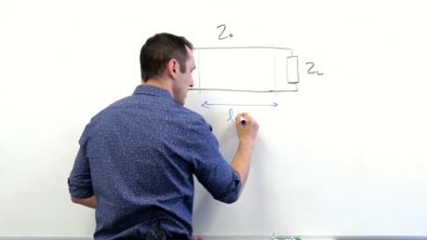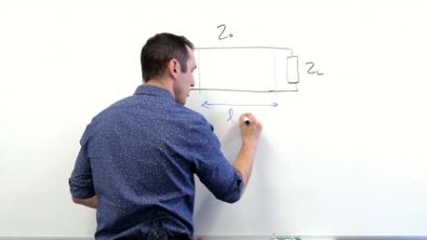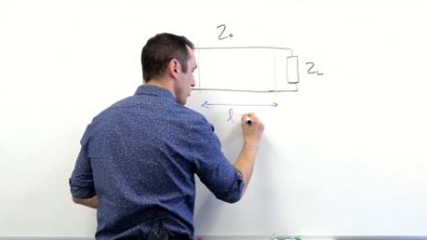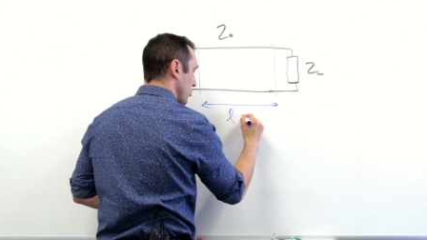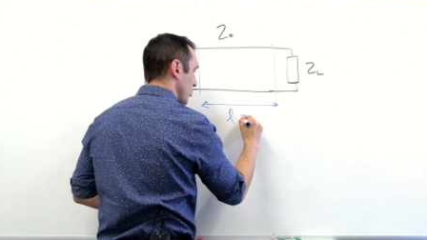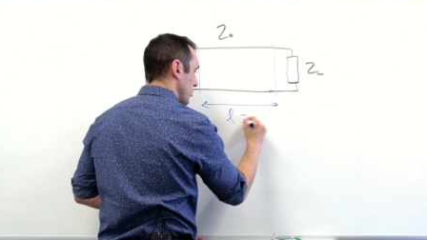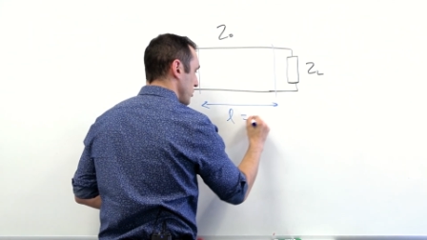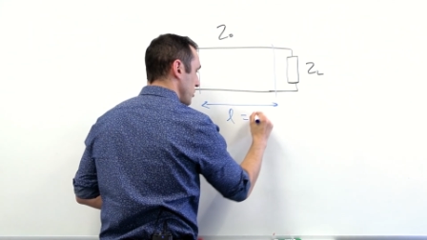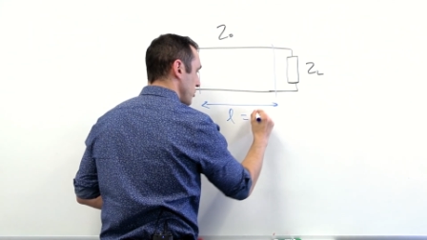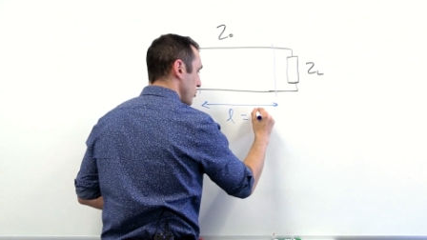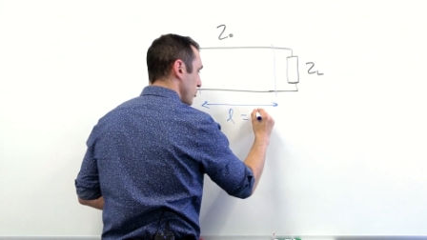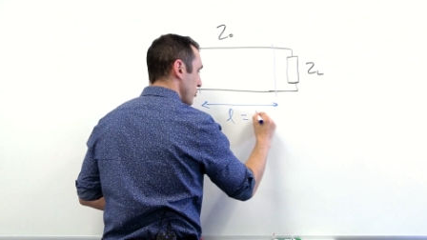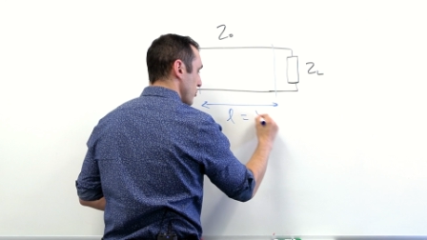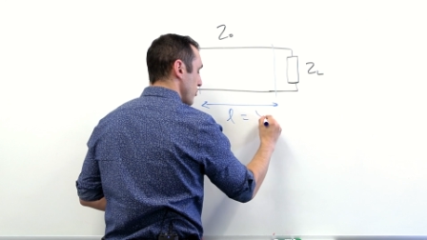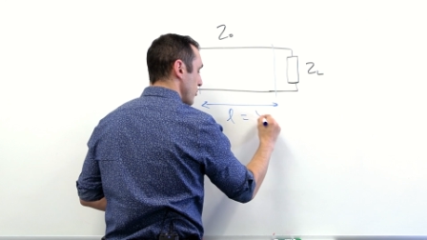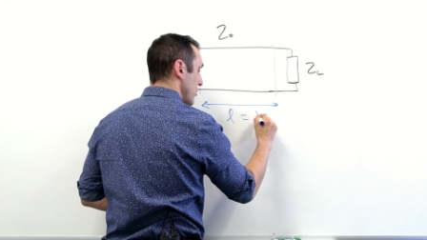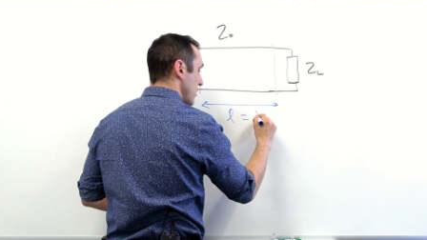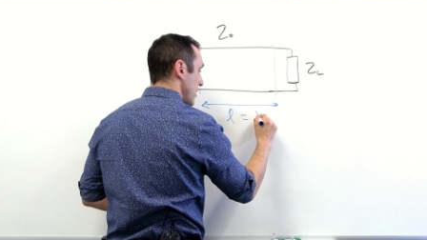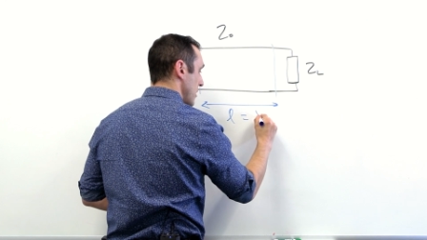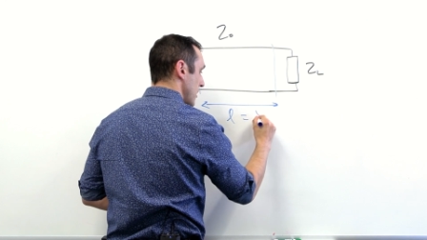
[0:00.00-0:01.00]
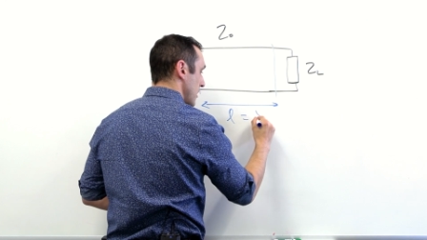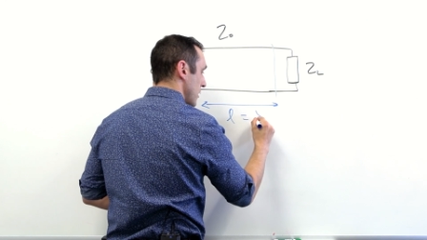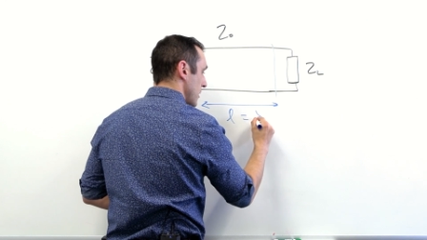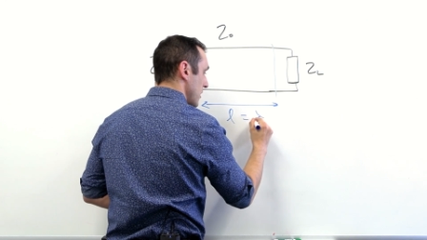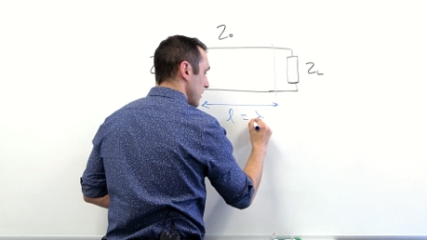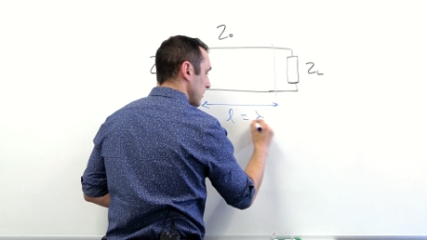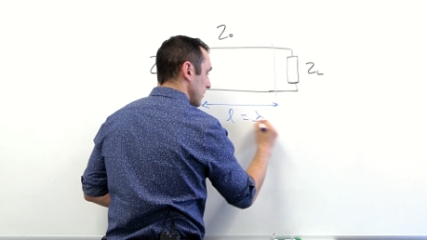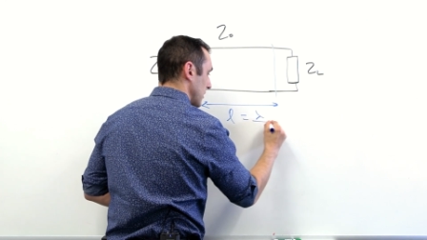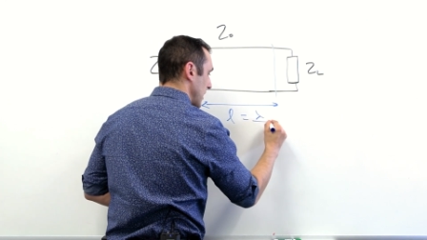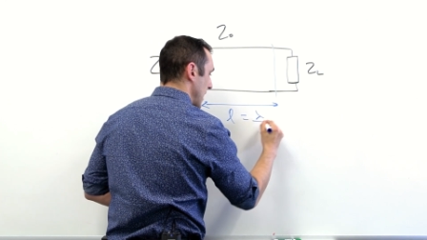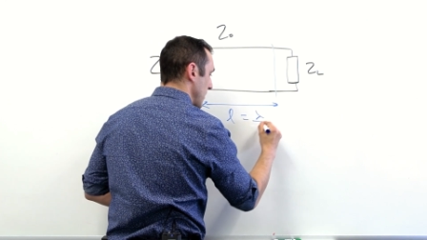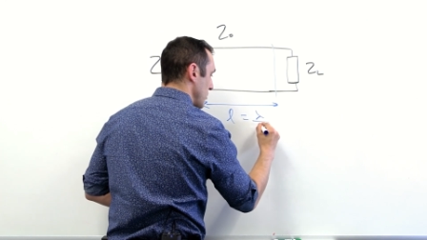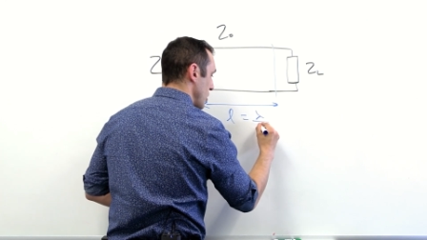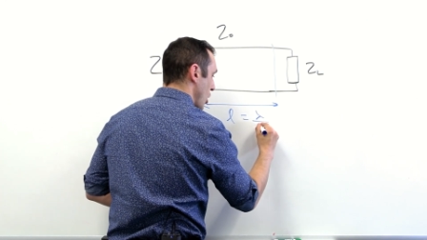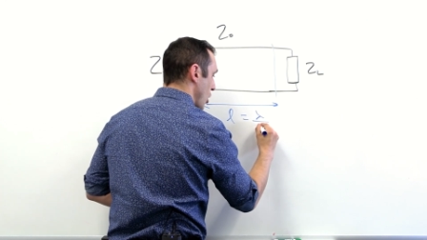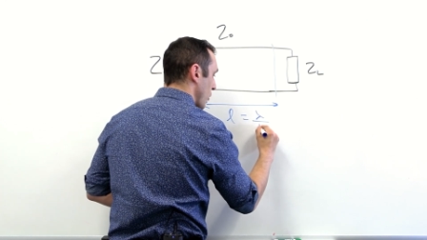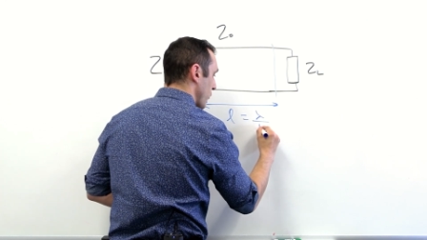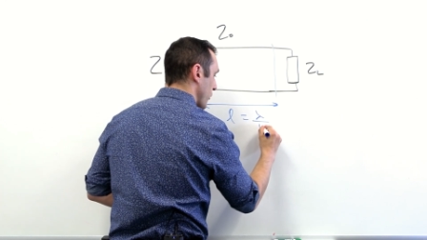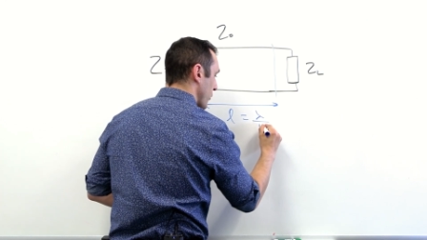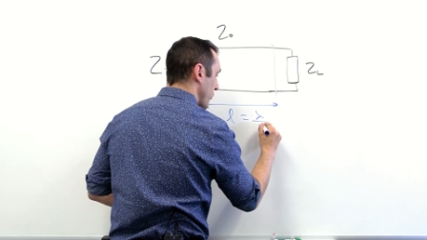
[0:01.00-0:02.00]
equal to
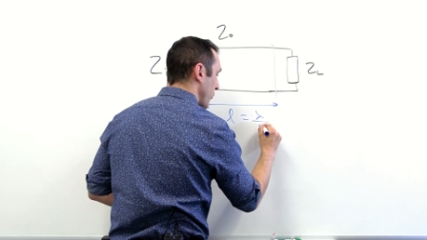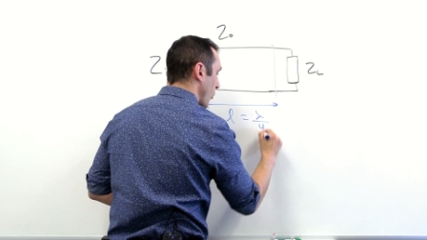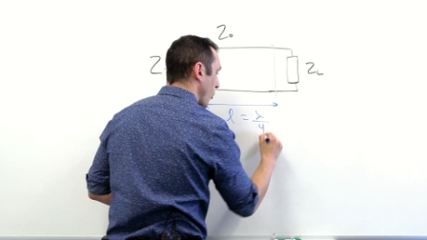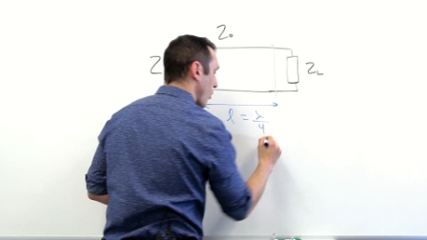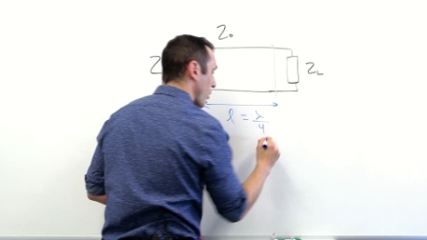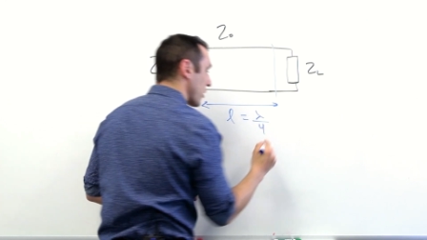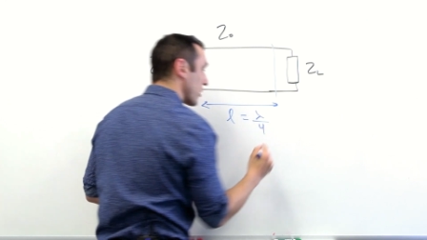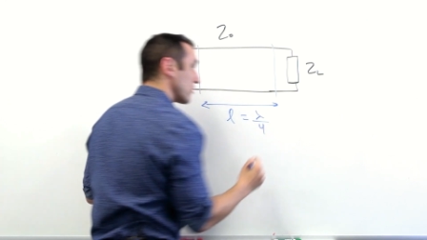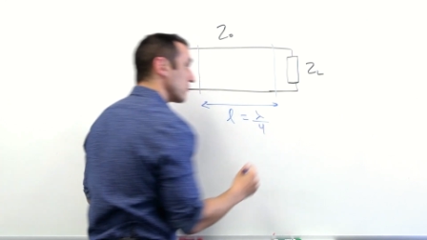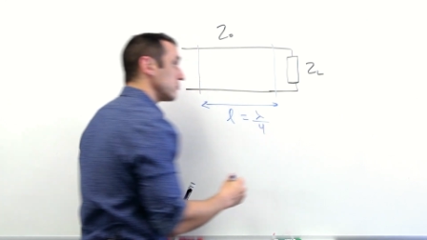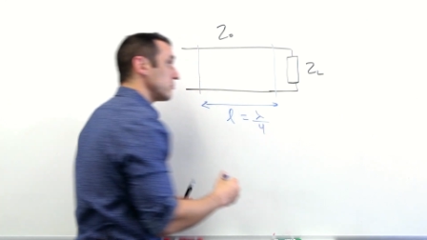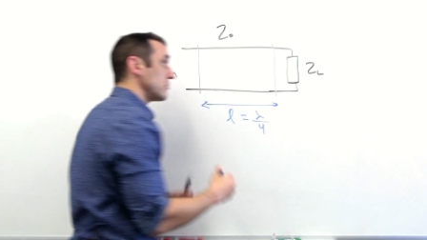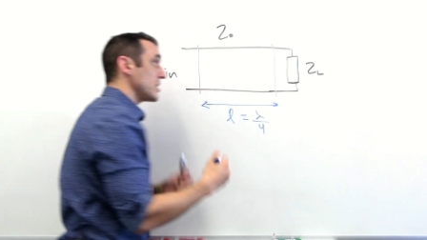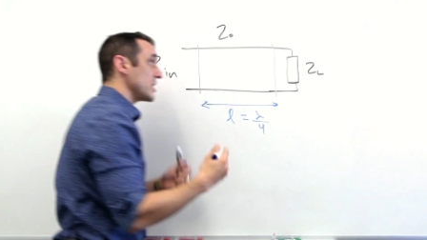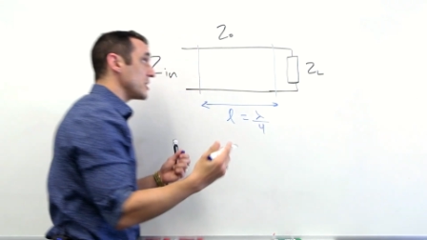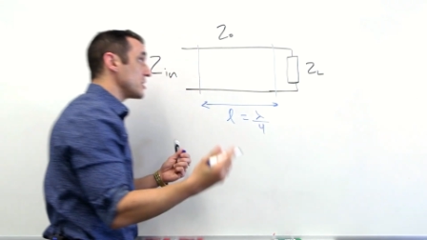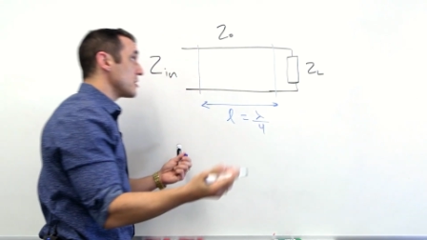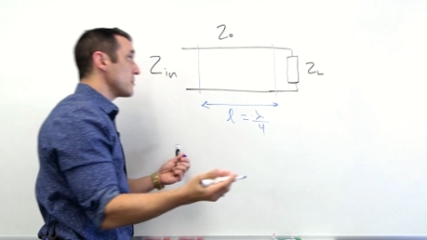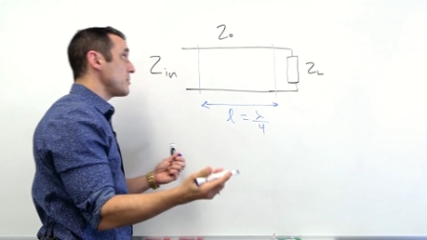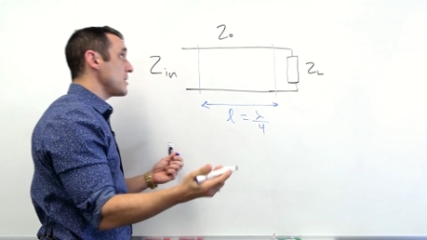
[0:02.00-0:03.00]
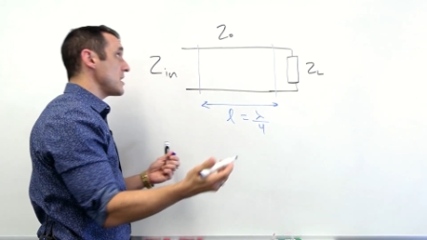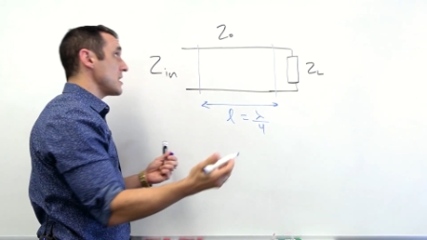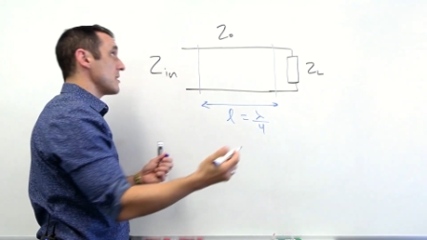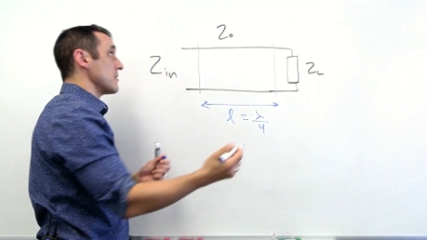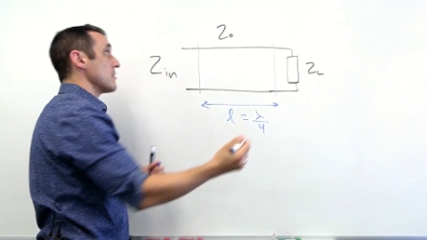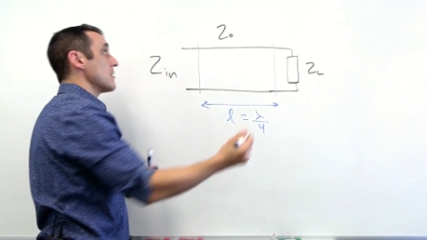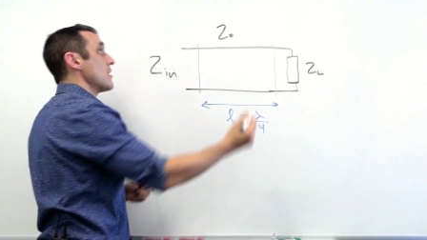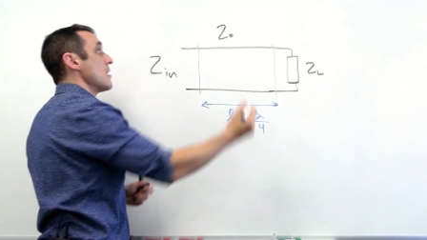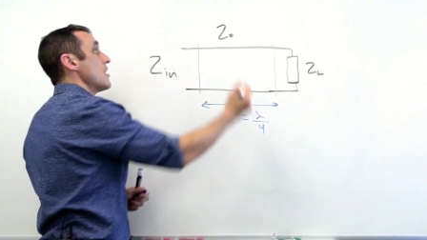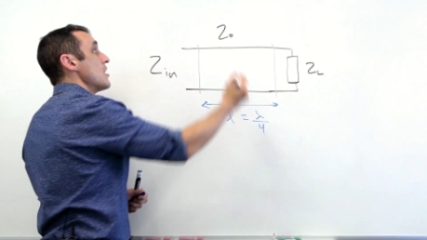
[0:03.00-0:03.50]
lambda over four need to be?